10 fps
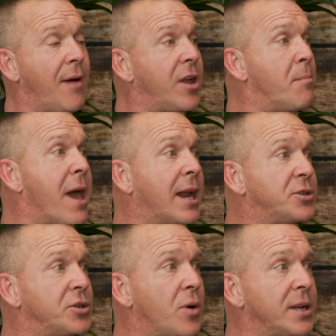having a
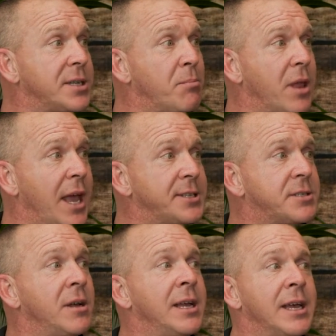manager trust in
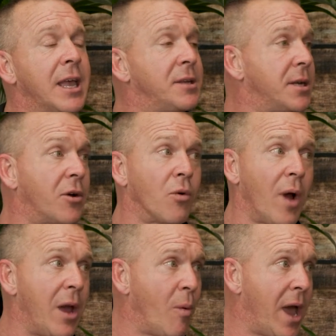place is a
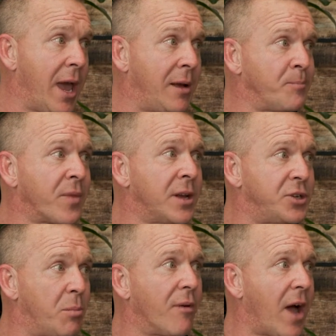great way
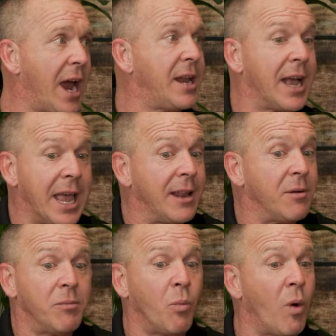to provide,
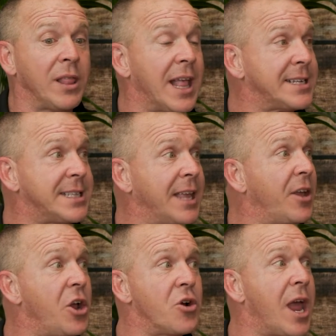again, one less
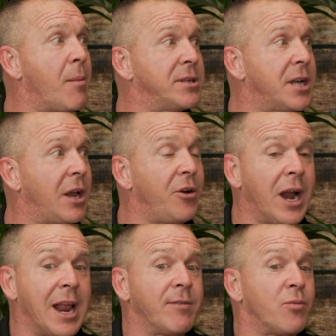thing that your name is on.
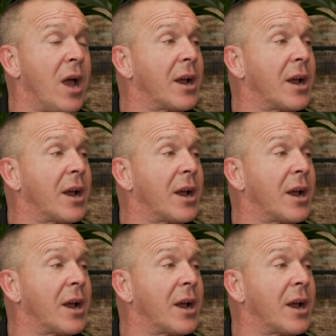You're not even